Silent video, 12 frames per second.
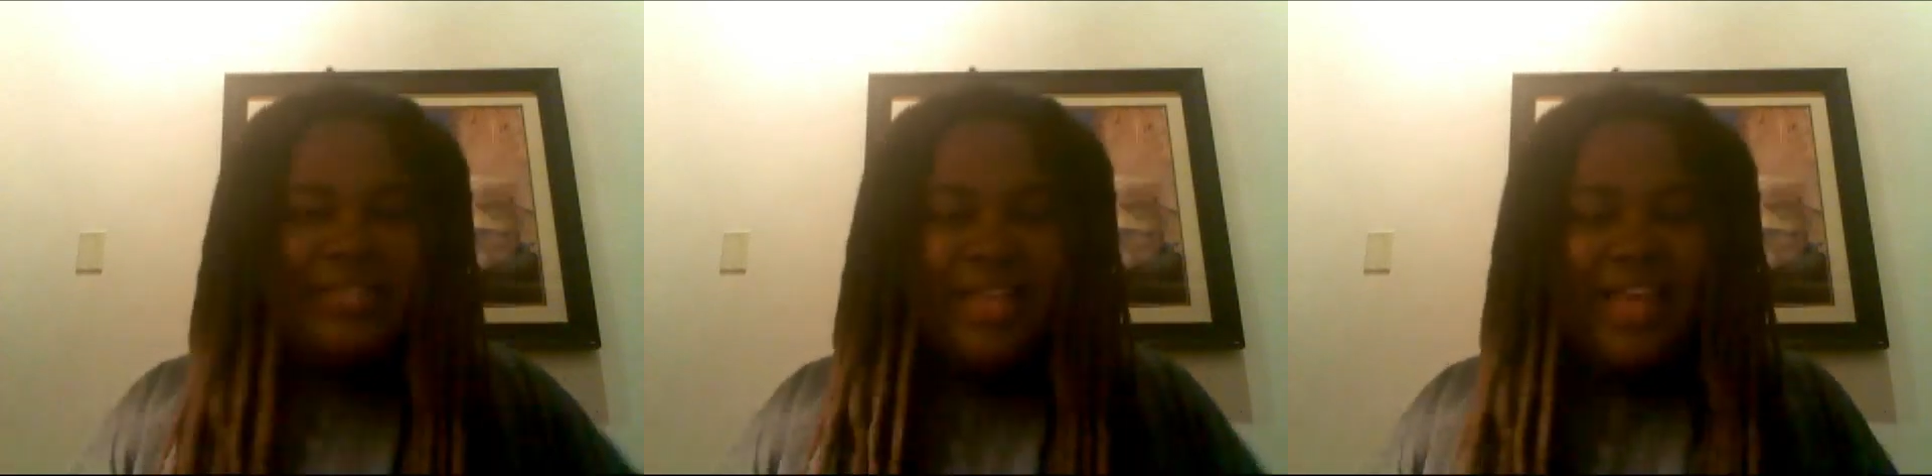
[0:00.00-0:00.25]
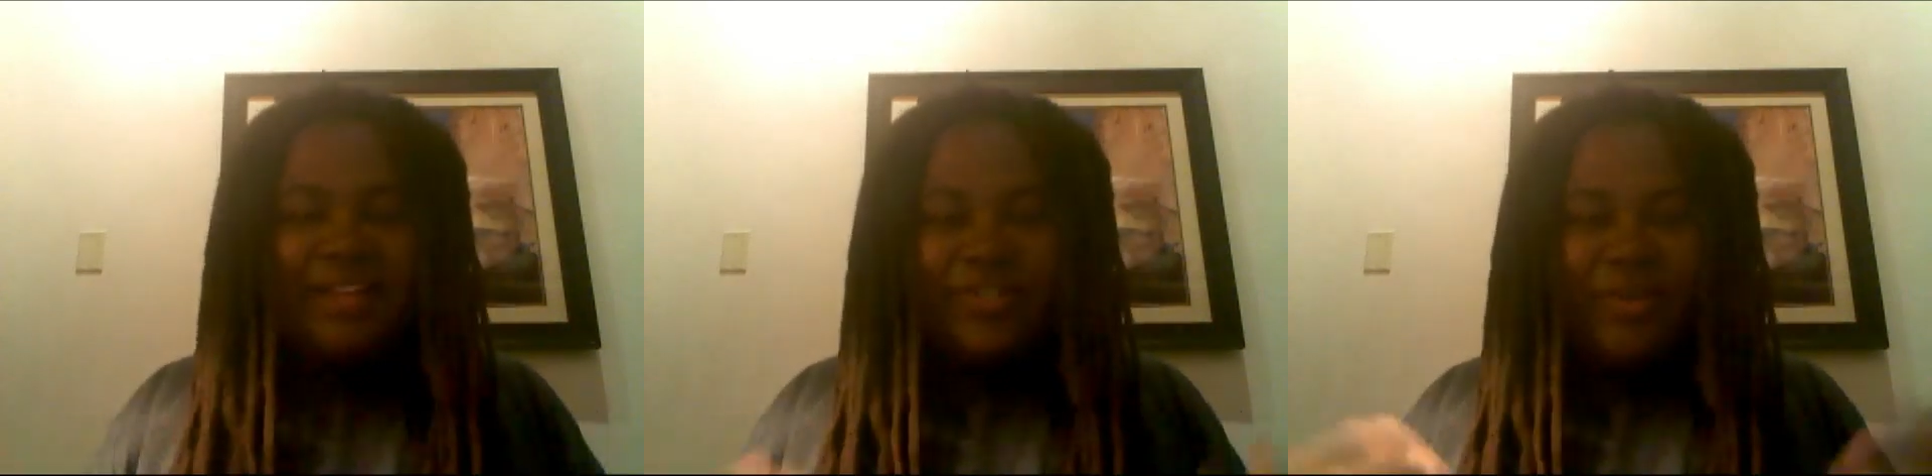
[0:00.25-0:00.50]

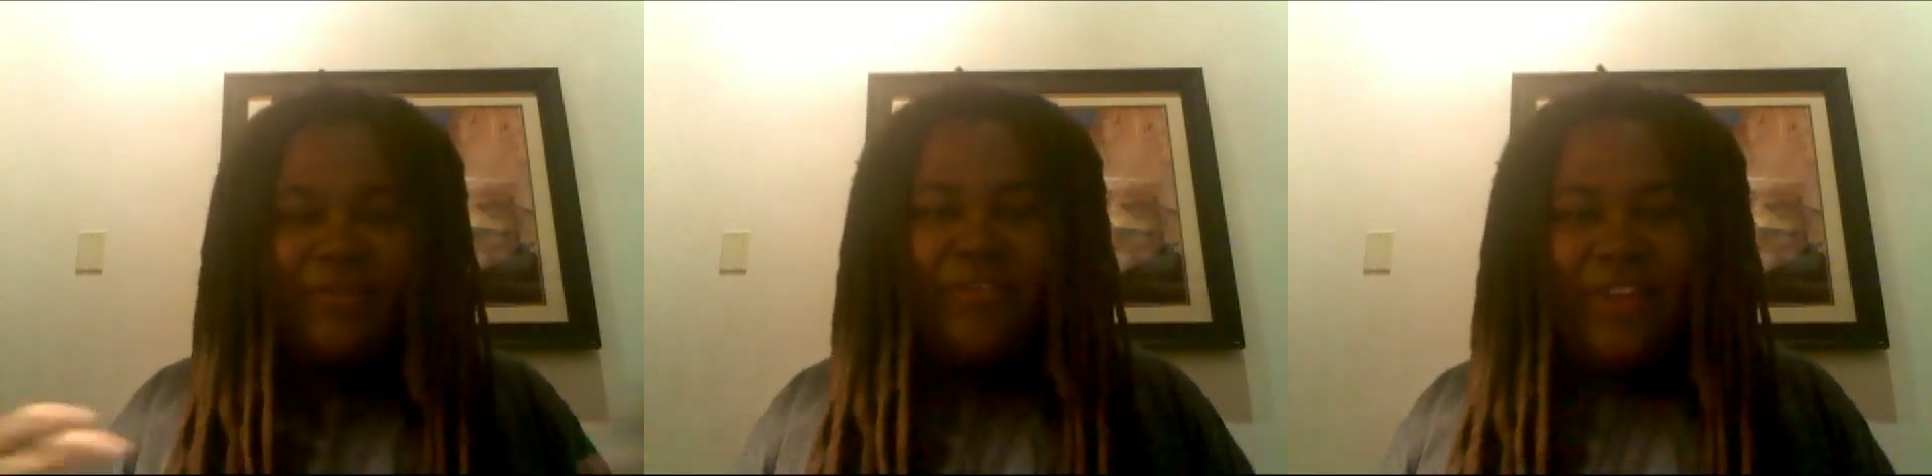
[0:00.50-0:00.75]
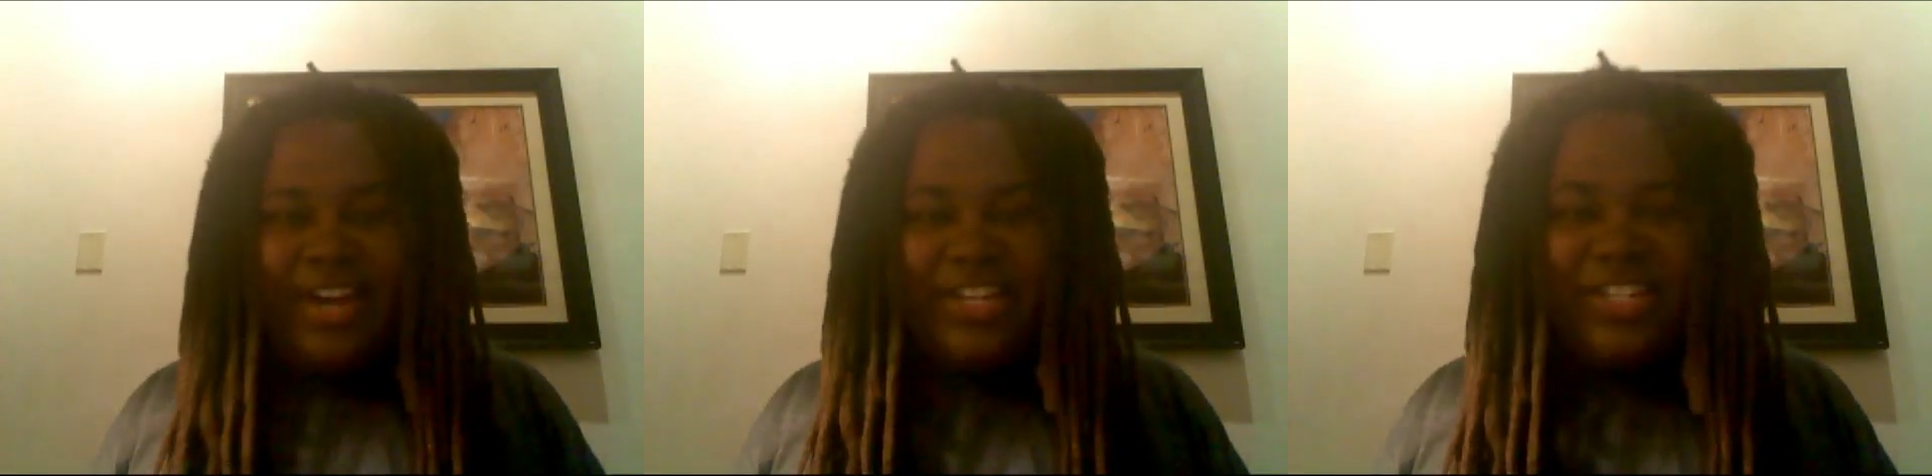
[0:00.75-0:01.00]
had his
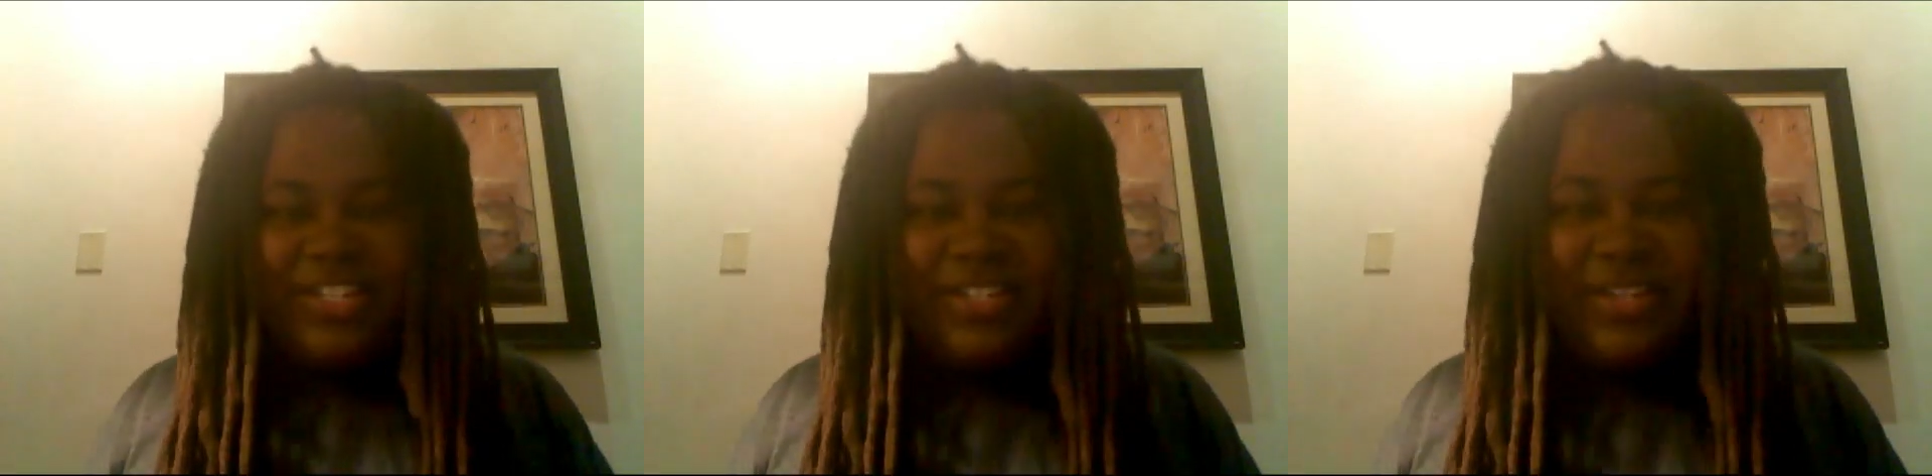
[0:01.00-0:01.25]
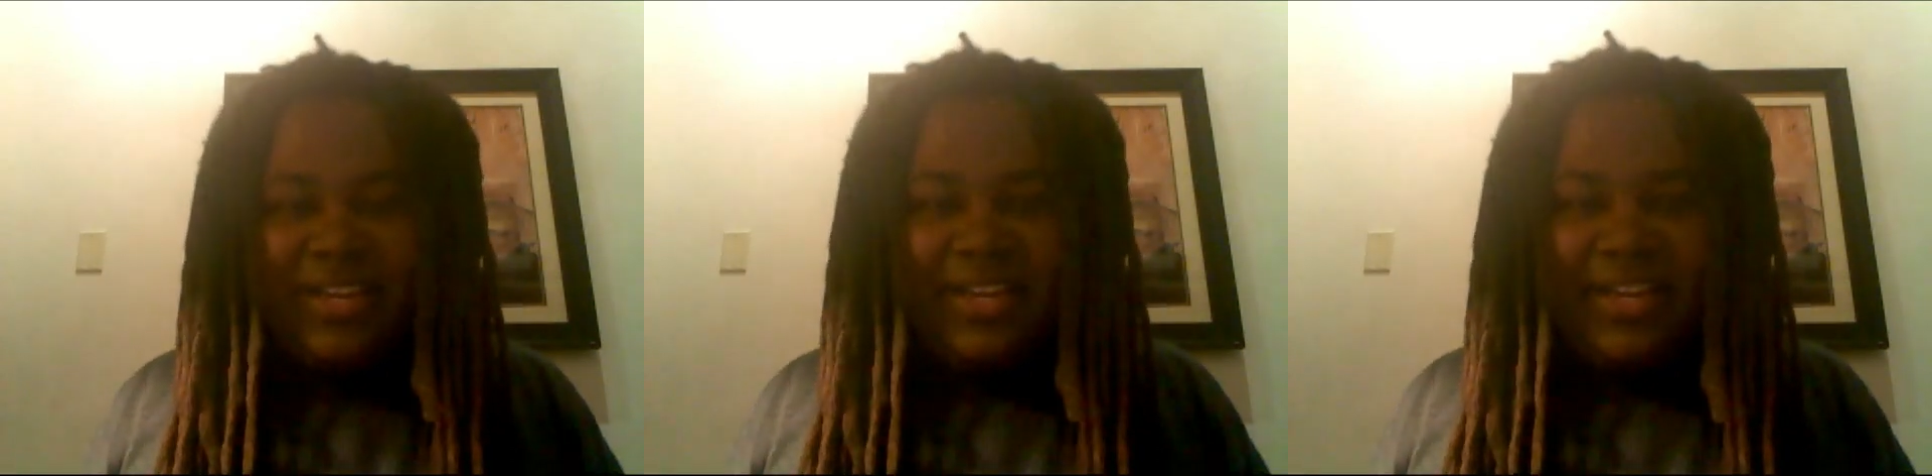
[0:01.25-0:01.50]

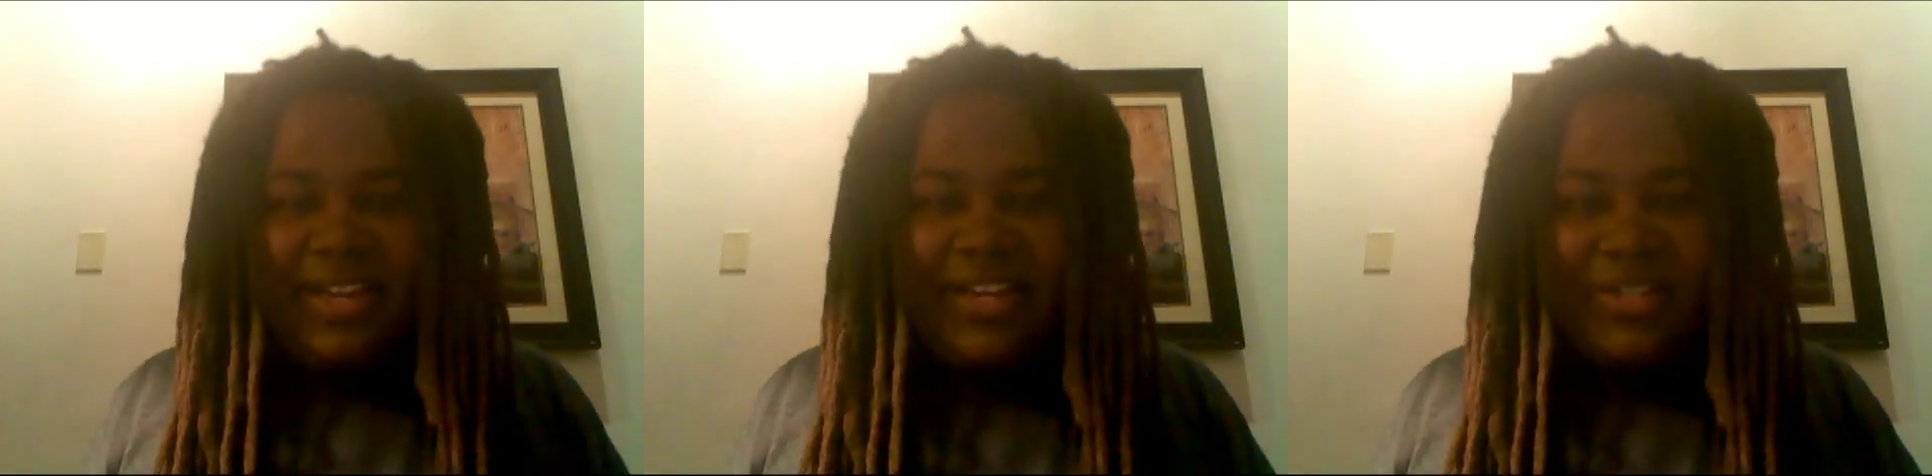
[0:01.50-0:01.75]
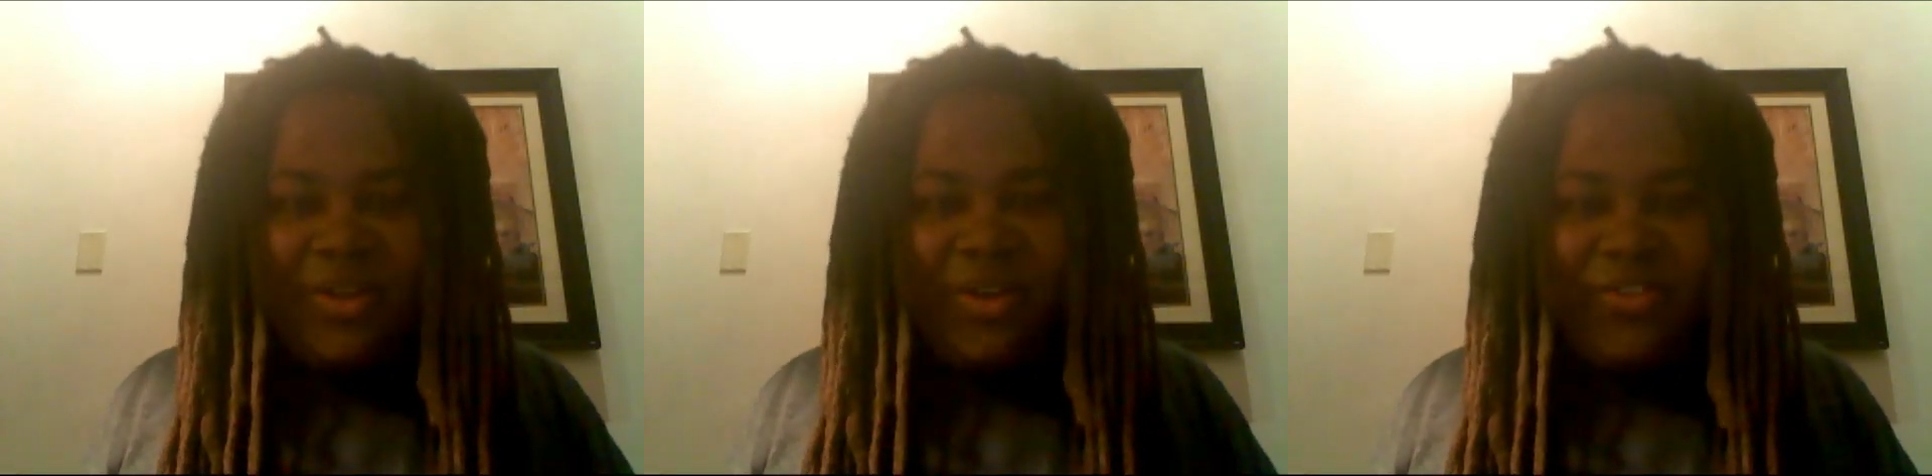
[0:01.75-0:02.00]
overration in
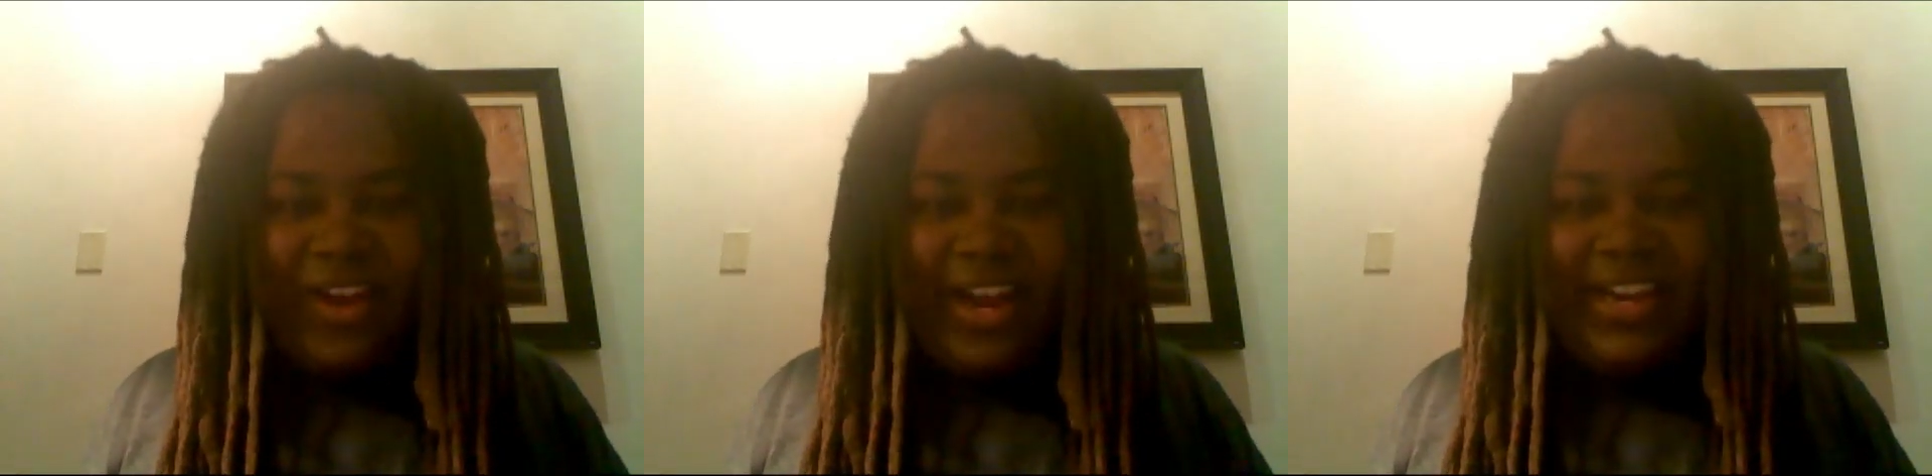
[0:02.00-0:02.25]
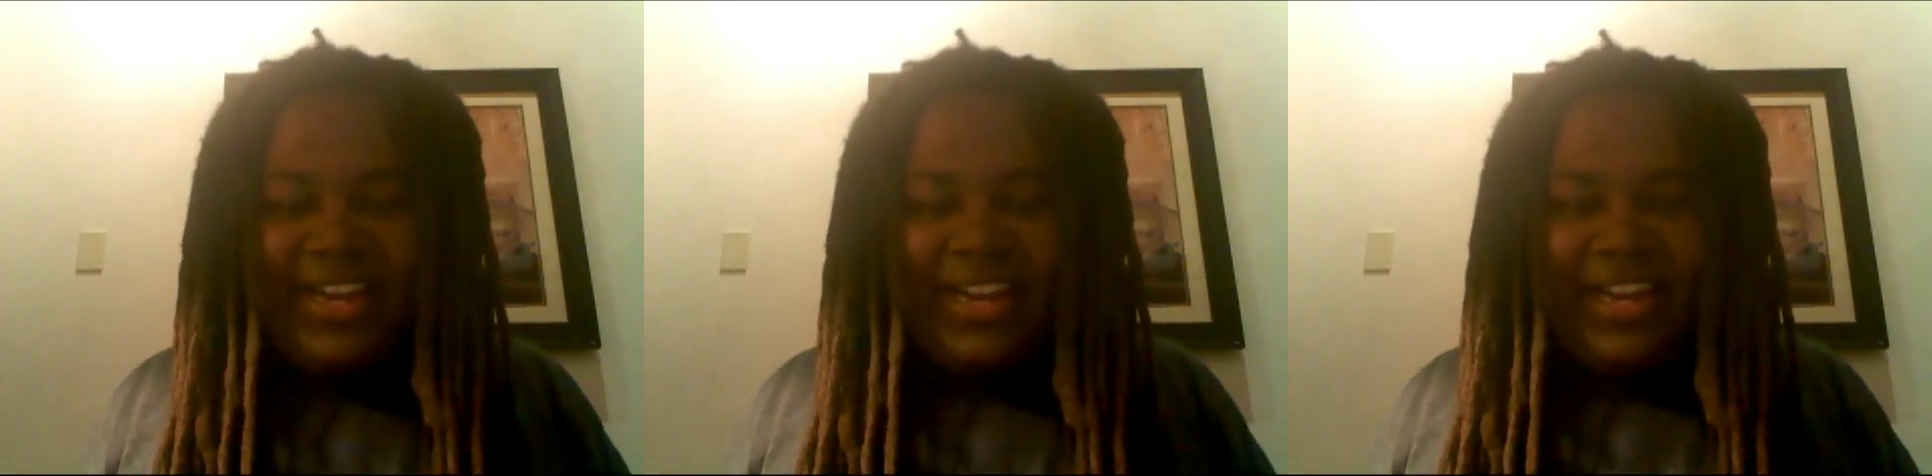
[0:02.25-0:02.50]
his own
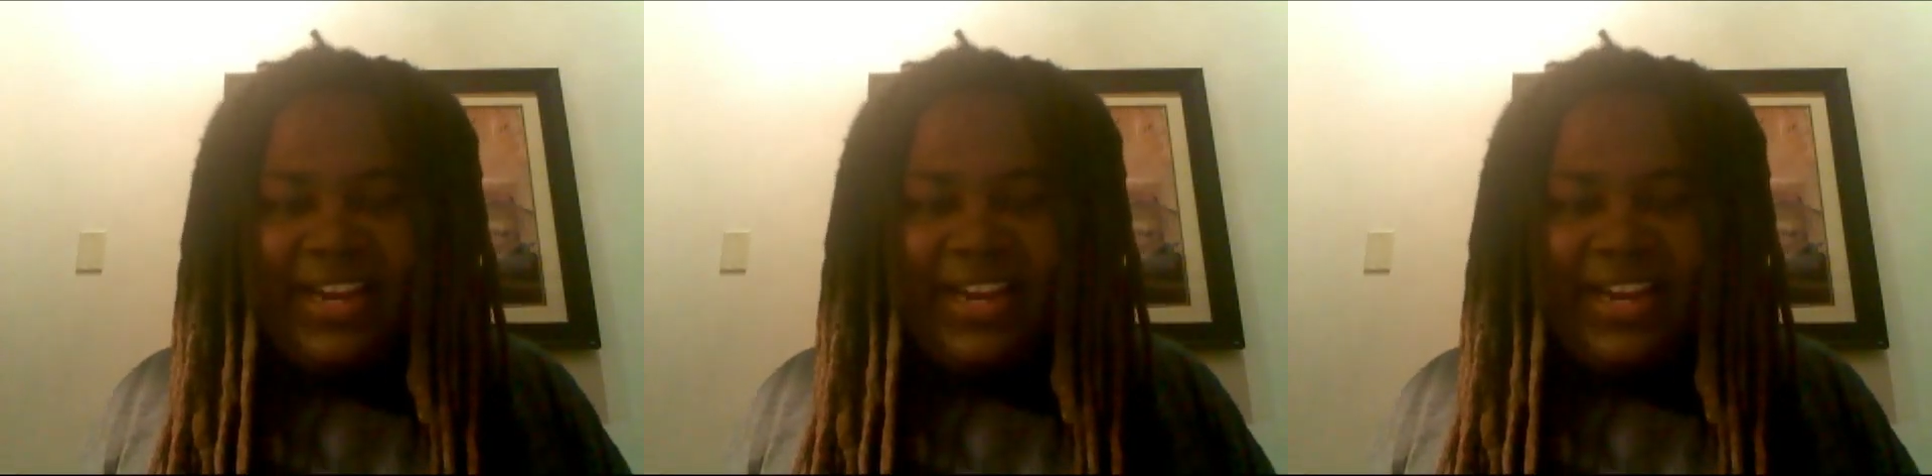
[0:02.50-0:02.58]
right,